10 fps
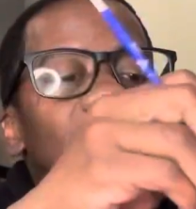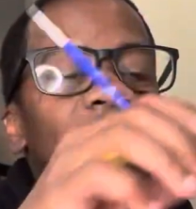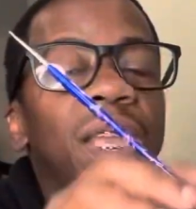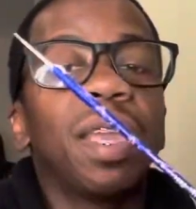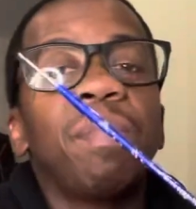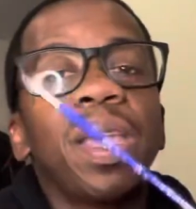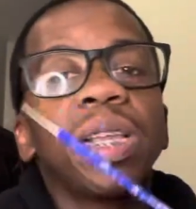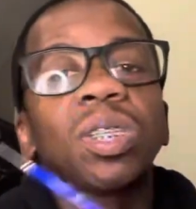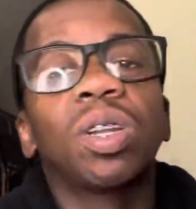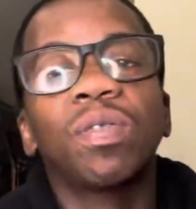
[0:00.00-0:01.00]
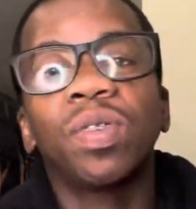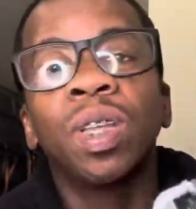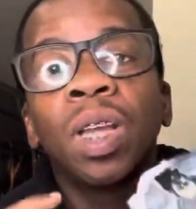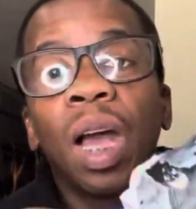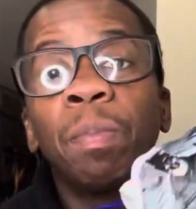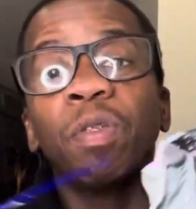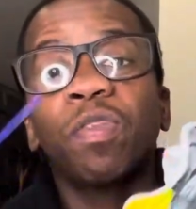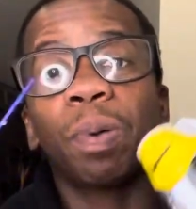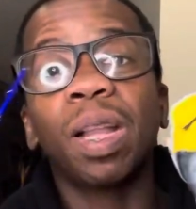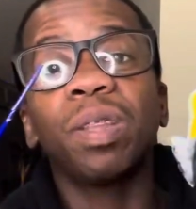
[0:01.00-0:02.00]
I came back, I'm gonna
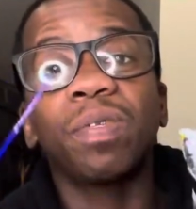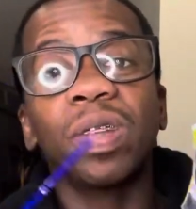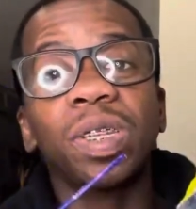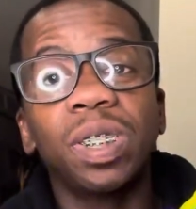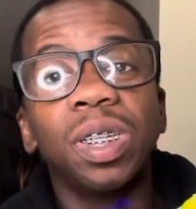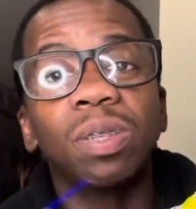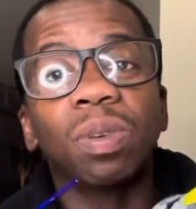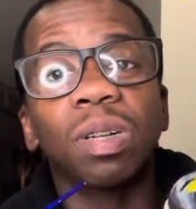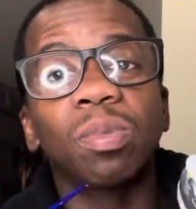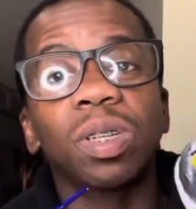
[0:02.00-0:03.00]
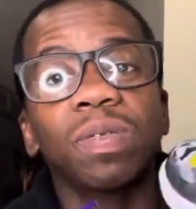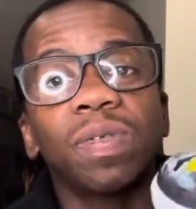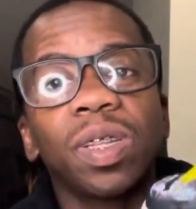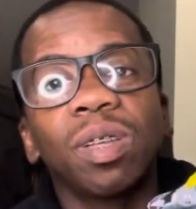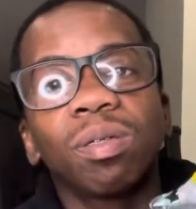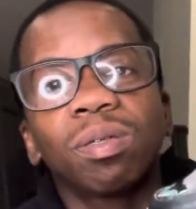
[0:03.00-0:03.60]
probably finish these while I'm on this video.